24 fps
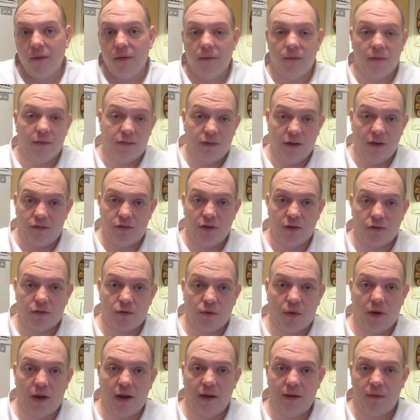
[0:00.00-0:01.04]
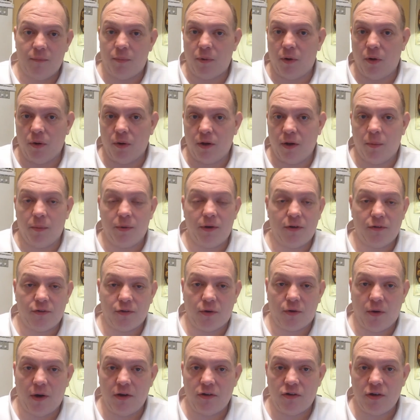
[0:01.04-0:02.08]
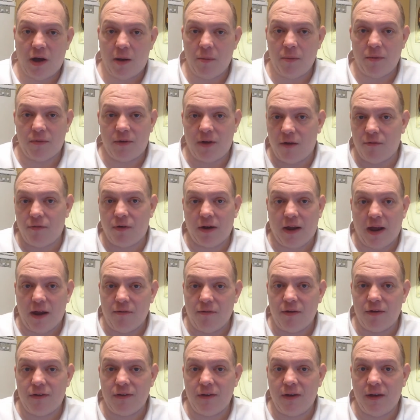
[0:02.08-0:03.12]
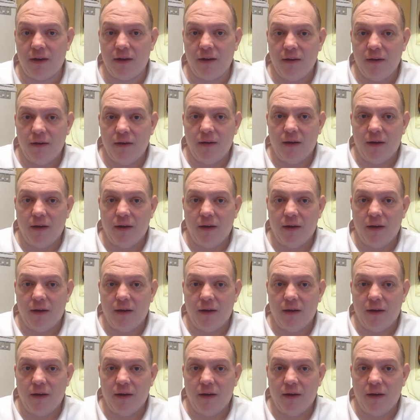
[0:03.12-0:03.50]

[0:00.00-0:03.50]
The teaching's great. Bro Gilbert does a great job of covering everything.